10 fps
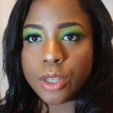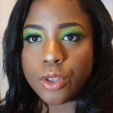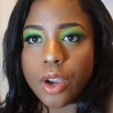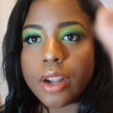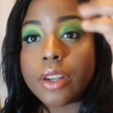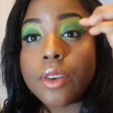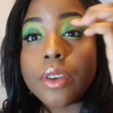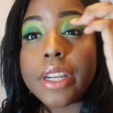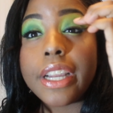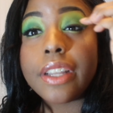dark
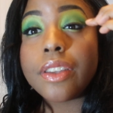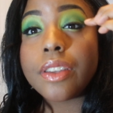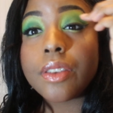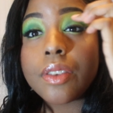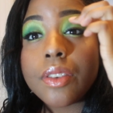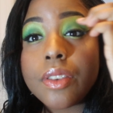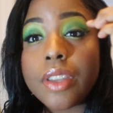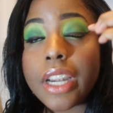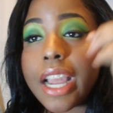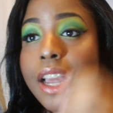green
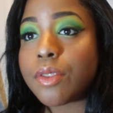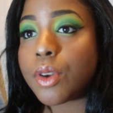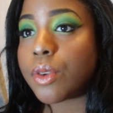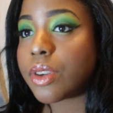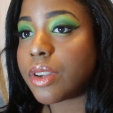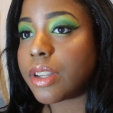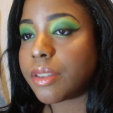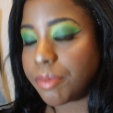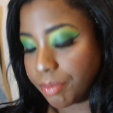that I have going on.